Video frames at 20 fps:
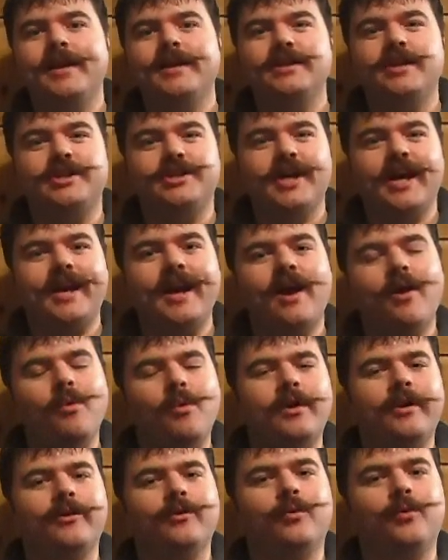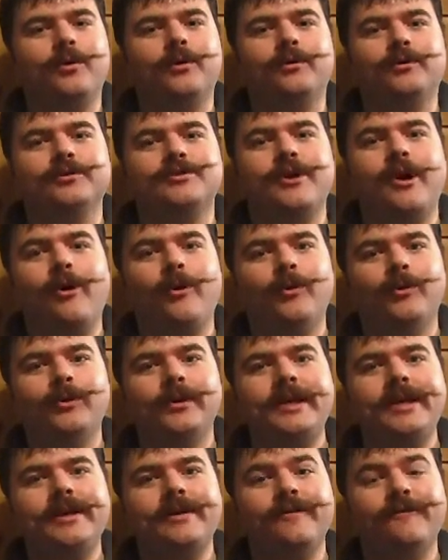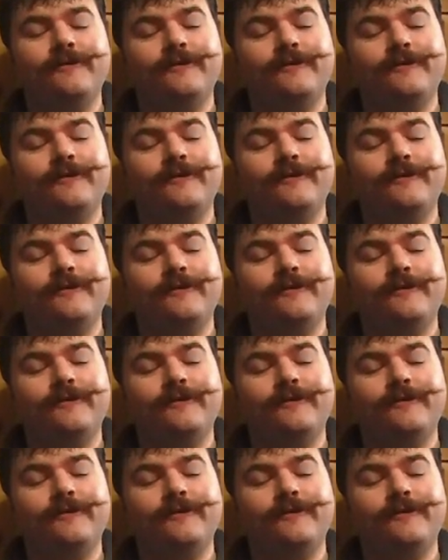to check out one of the world's only